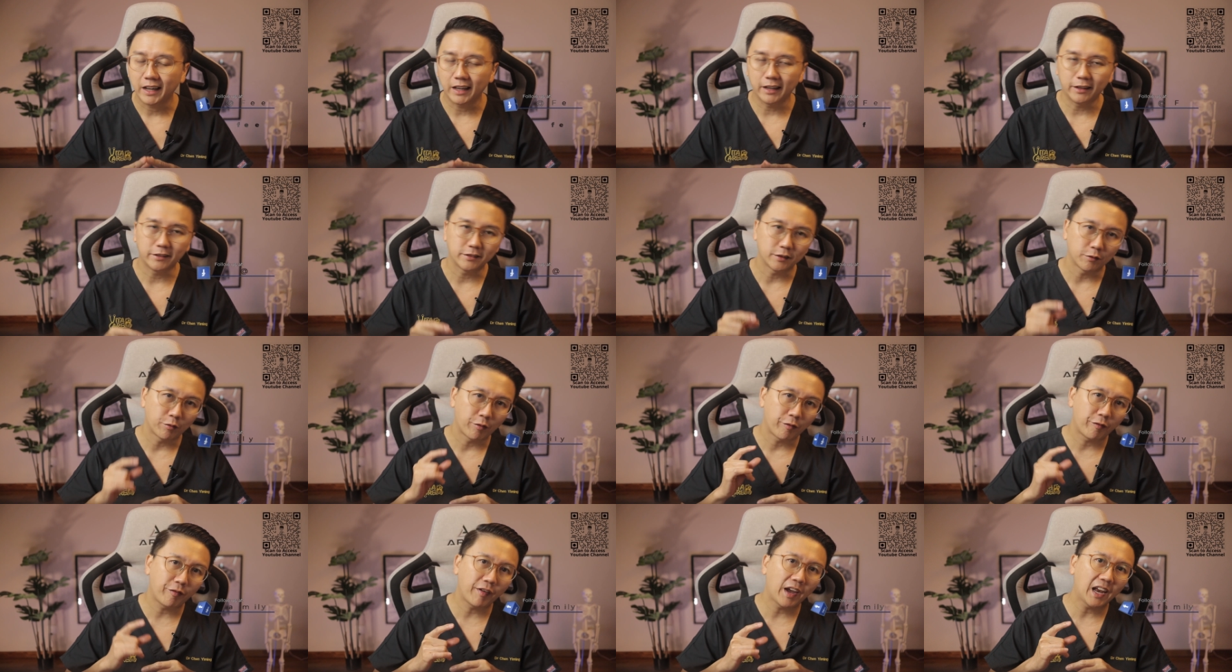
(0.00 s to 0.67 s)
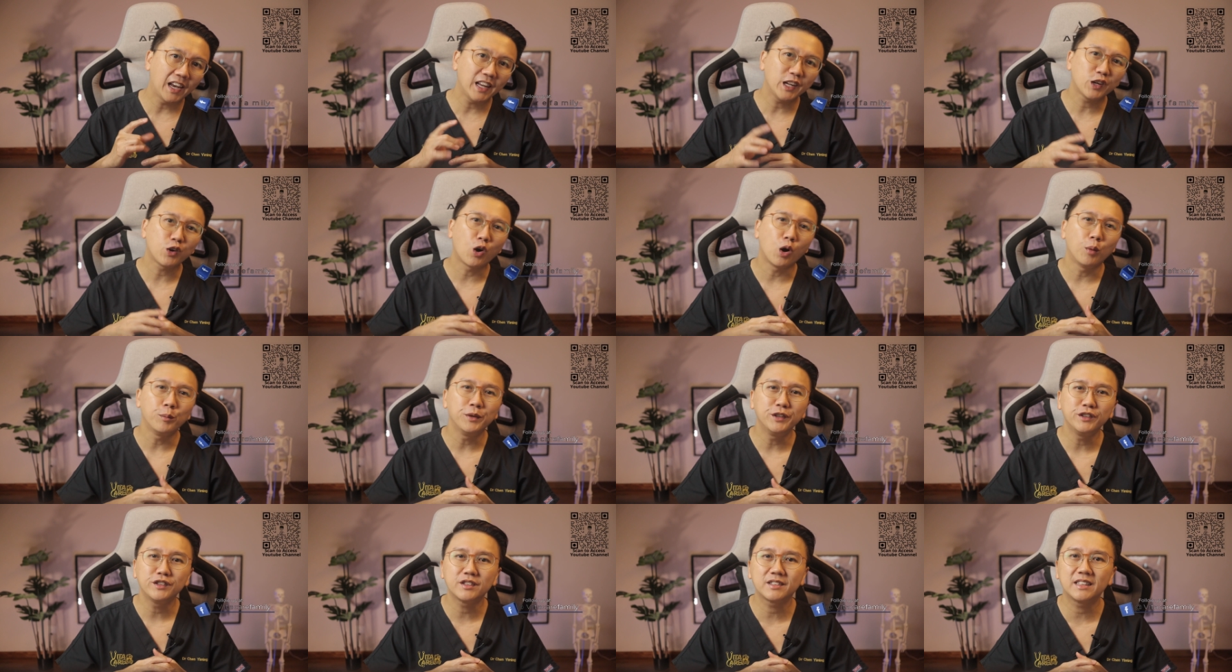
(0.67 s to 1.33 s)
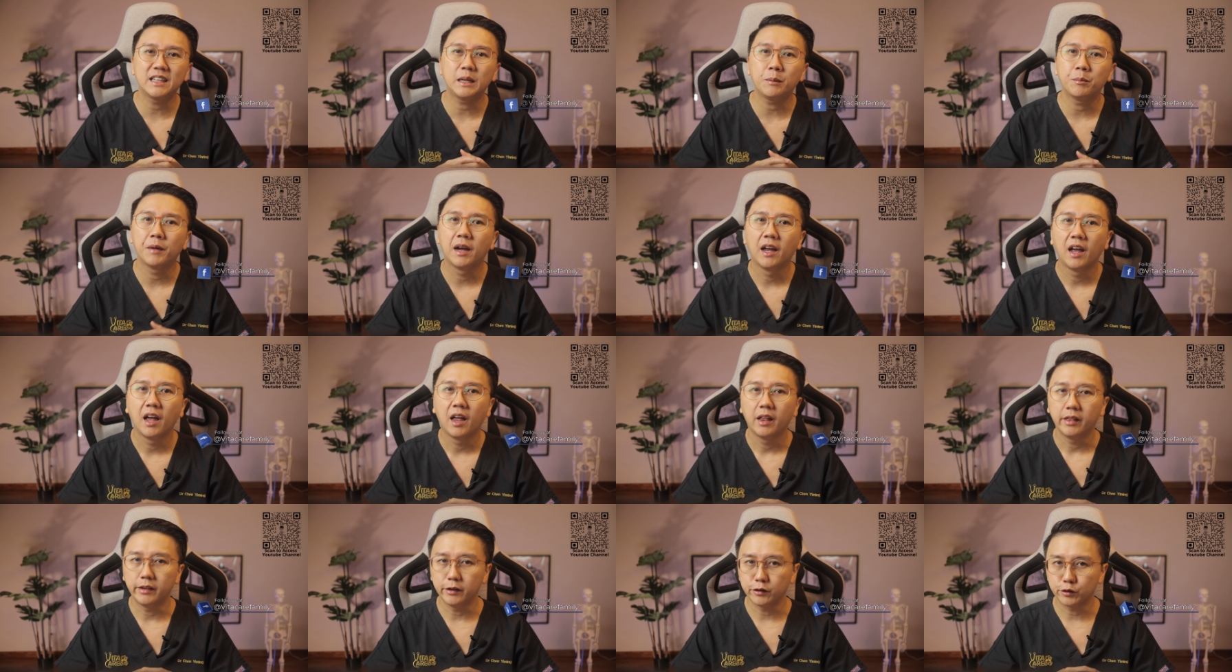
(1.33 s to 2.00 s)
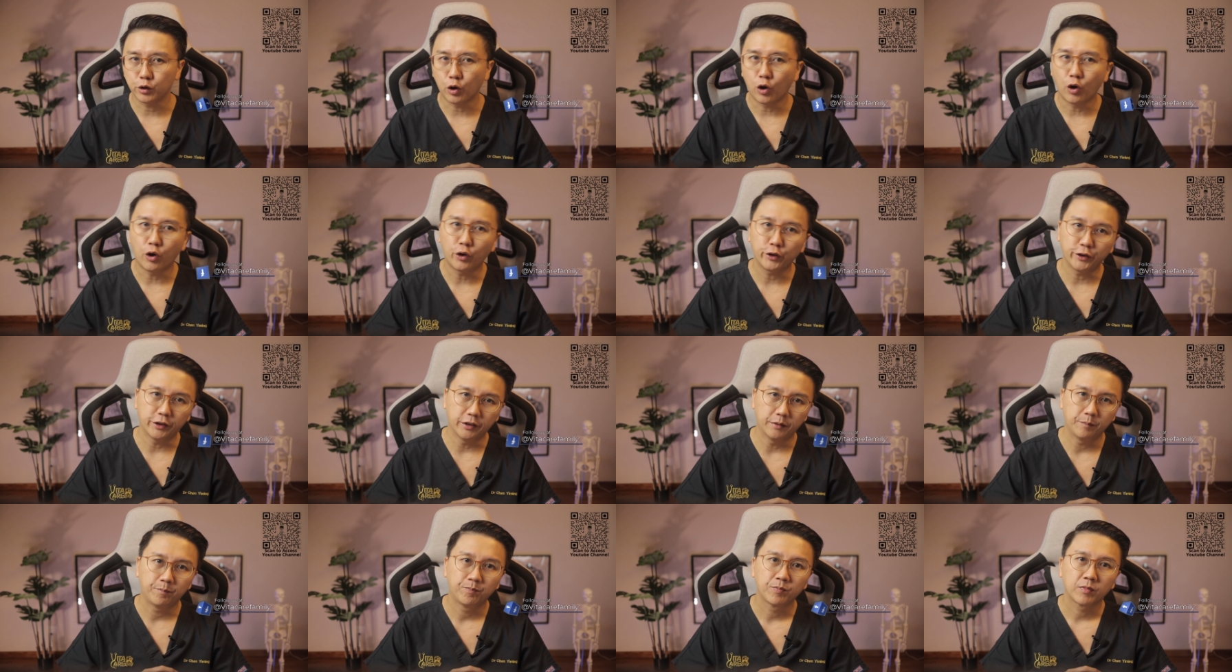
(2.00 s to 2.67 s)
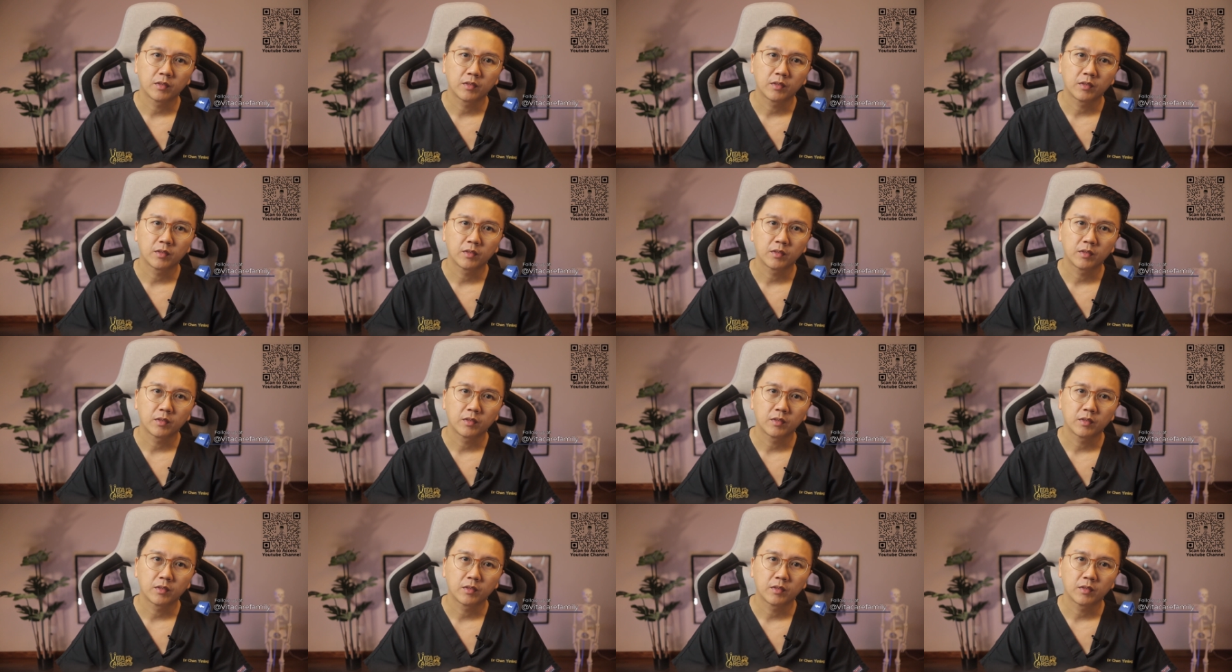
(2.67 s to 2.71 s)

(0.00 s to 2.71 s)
It is a fairly common sleep disorder.